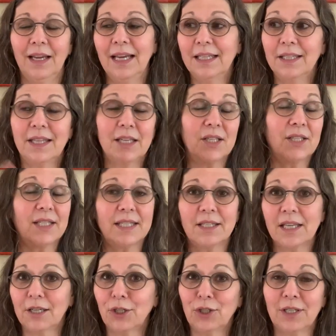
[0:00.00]
at this
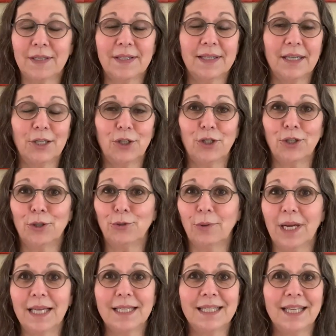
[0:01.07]
such and such
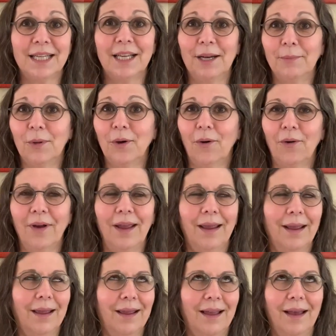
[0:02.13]
address." And I'm
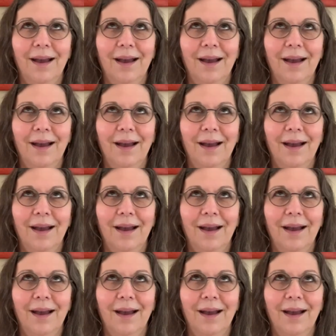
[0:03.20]
going,